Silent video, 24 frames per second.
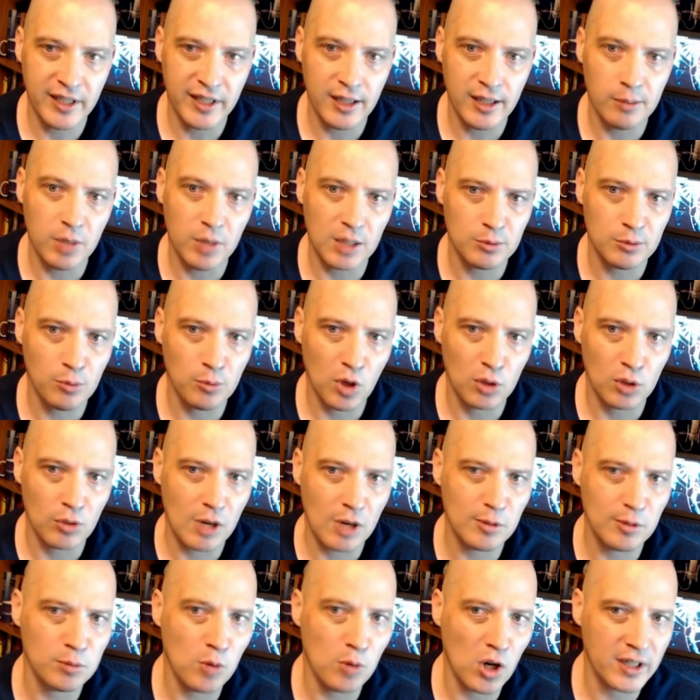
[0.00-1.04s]
Neely, Pops, Bart,
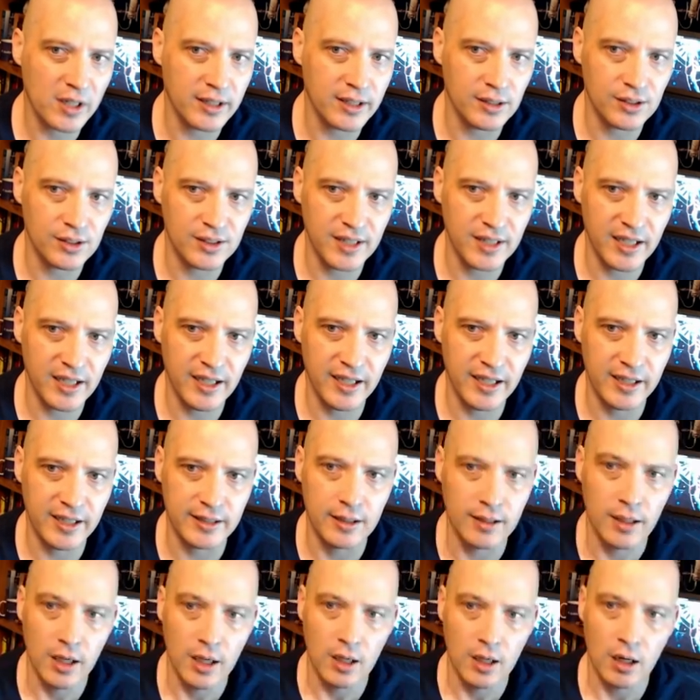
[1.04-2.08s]
Robert, Marcus,
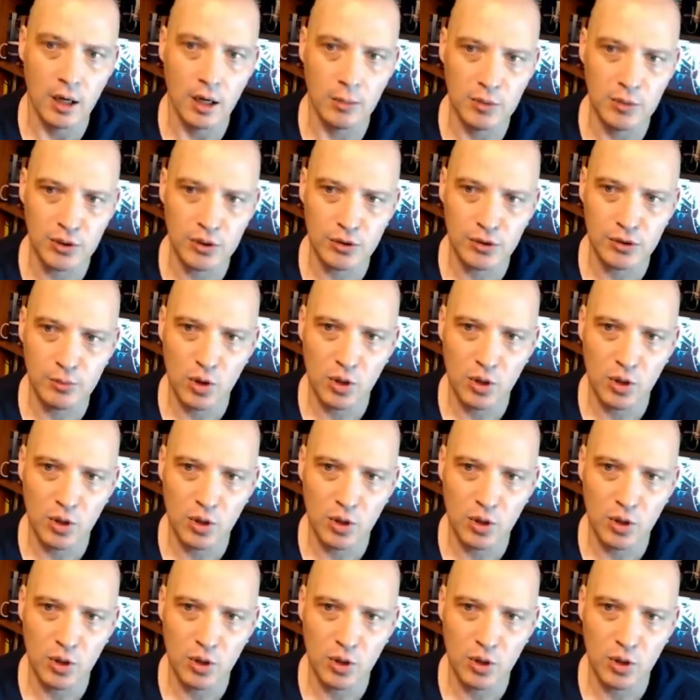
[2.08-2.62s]
Dan, uh, Mr.